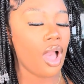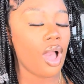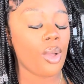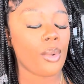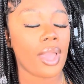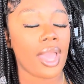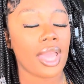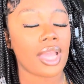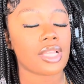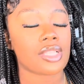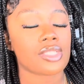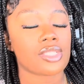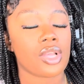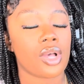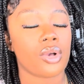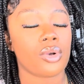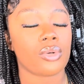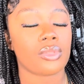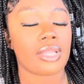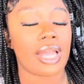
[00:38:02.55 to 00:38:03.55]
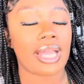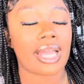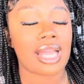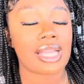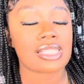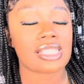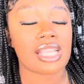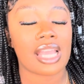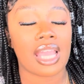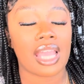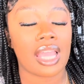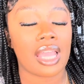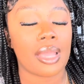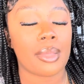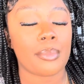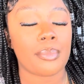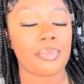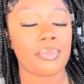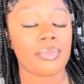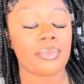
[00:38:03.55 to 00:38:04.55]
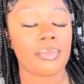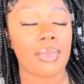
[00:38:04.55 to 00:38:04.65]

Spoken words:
Okay, so like I said,